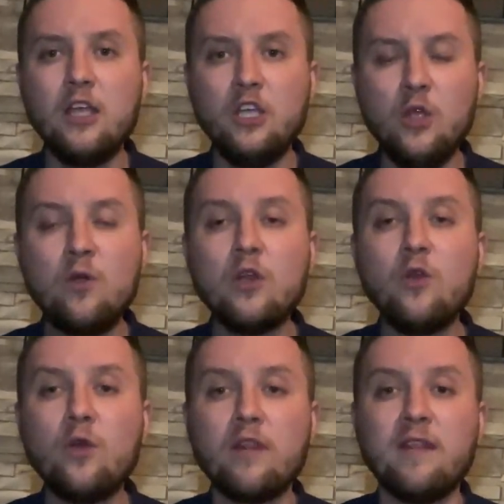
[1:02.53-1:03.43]
You can
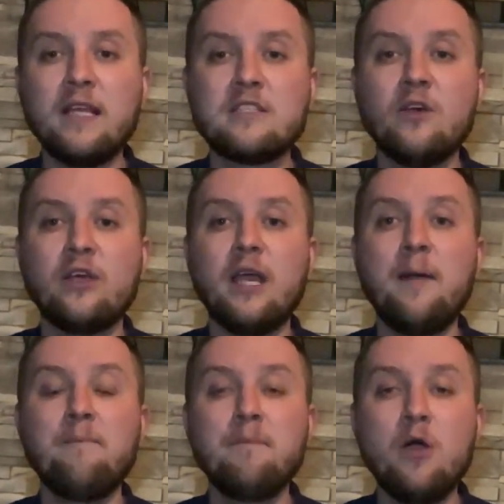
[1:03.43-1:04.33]
look at things like
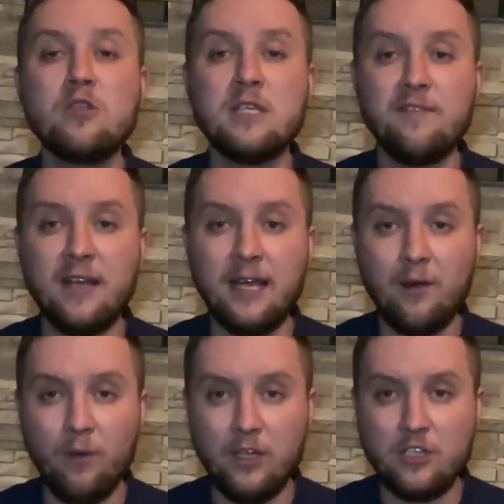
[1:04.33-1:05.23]
emotive
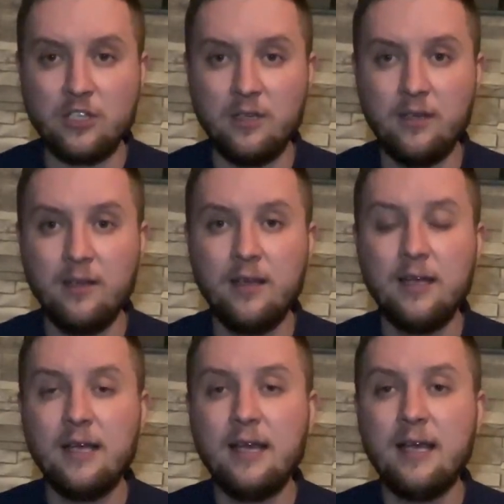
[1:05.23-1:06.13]
language.
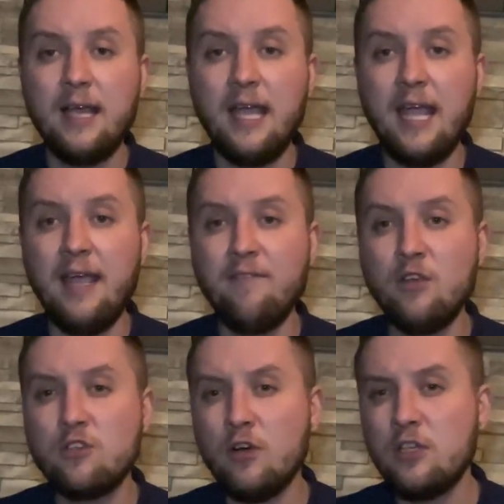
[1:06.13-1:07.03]
If you
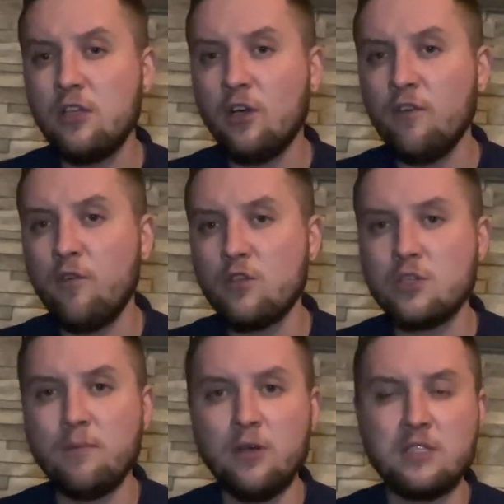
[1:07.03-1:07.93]
try to divulge
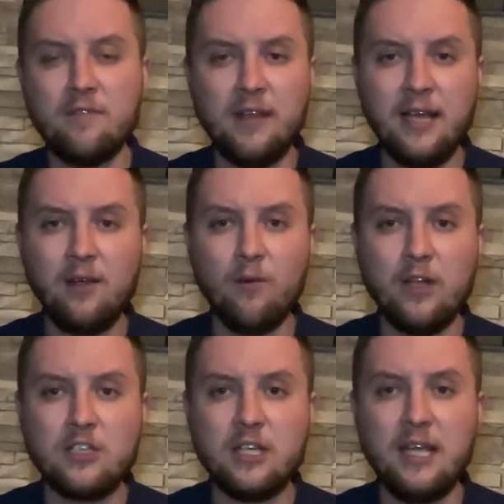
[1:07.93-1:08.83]
emotive
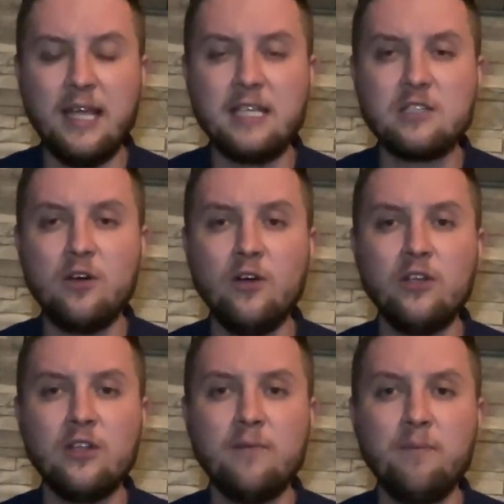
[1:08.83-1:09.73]
language, it's kind
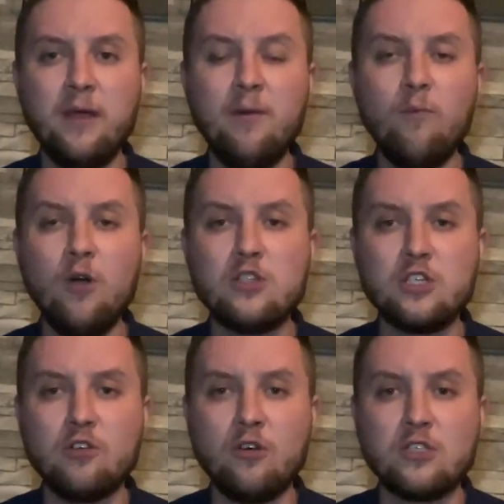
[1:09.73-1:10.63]
of putting words
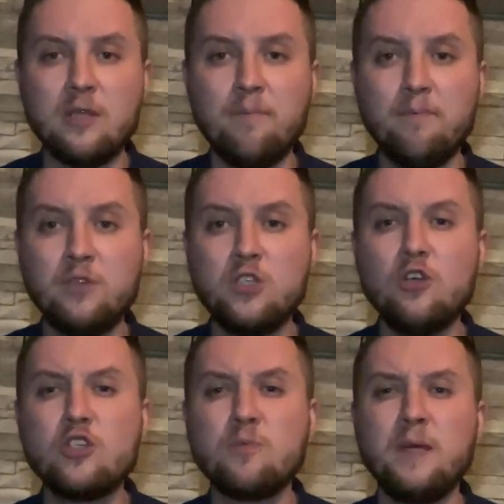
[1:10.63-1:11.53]
across that
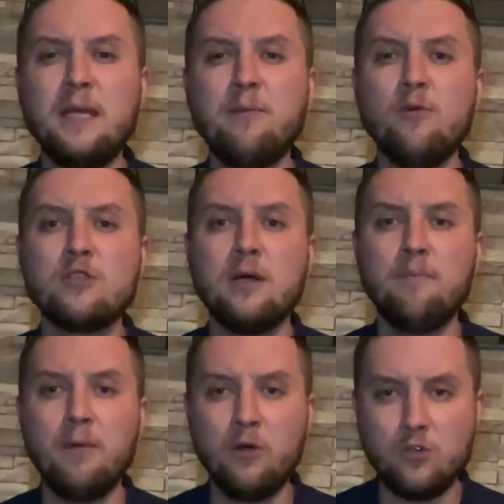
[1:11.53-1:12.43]
touch people's
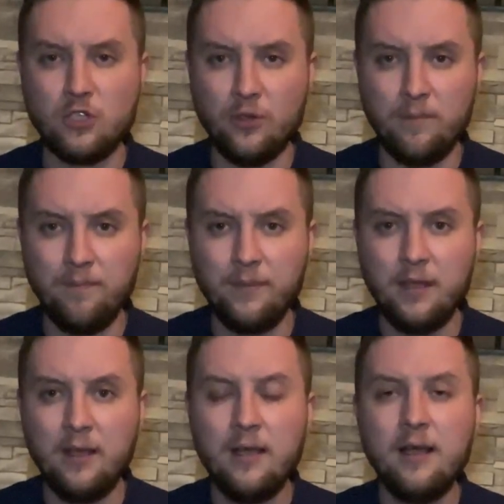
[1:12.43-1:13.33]
emotion.
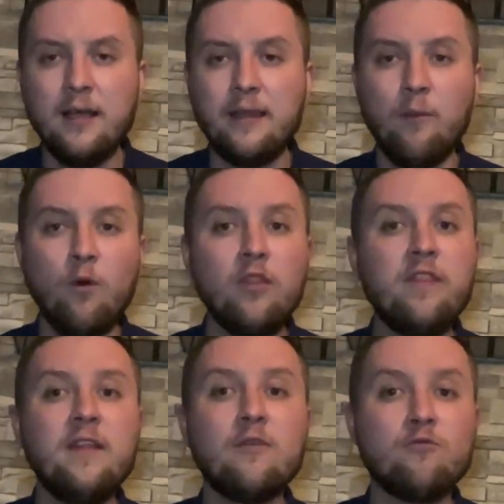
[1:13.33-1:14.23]
Now, one
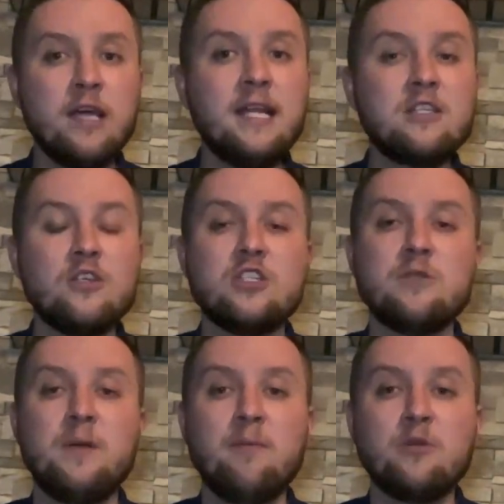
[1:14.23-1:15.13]
thing that really touches
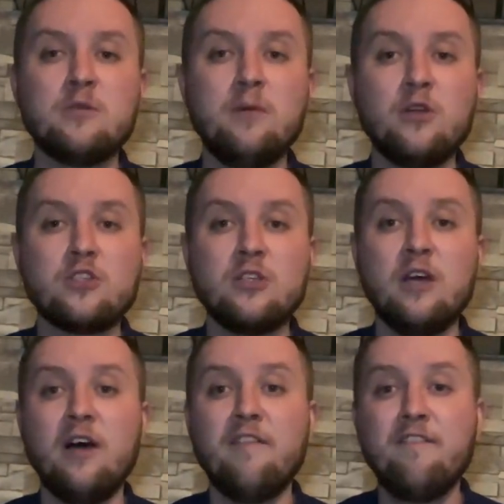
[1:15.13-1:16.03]
people's emotion
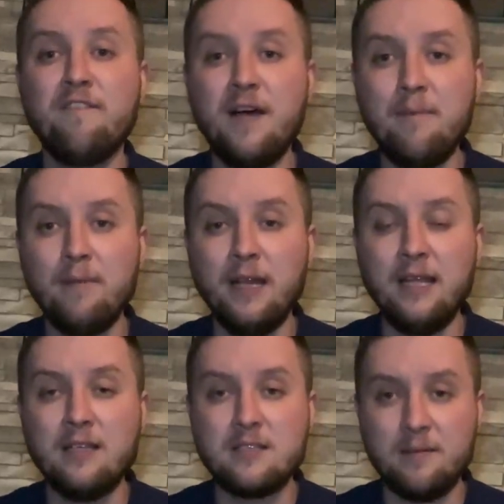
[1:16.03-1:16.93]
are
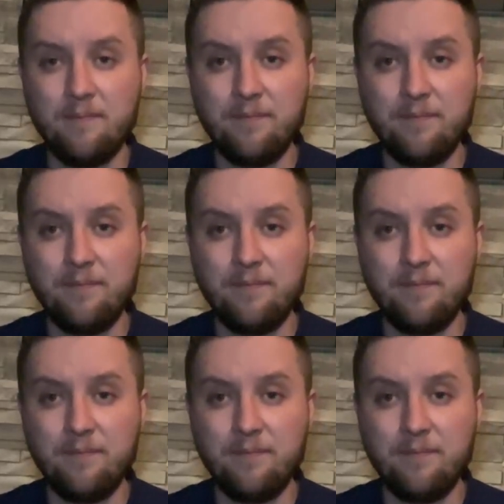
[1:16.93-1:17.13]
families.